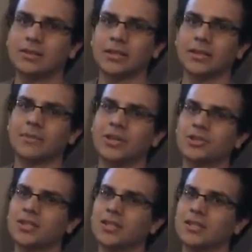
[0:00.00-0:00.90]
like
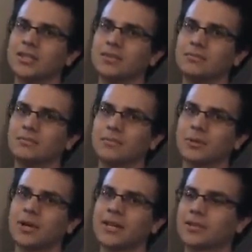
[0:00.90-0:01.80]
imagining a
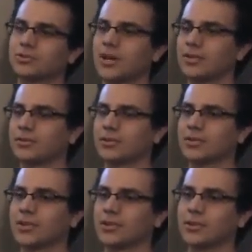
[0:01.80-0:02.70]
right angle triangle,
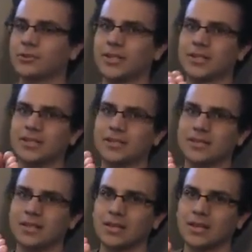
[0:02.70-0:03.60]
it's not going to increase
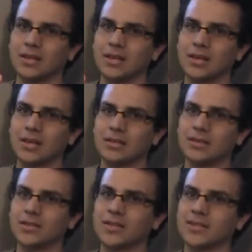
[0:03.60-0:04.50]

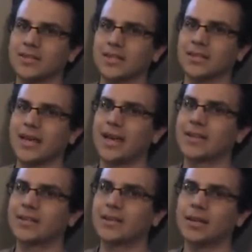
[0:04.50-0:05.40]
the distance like that.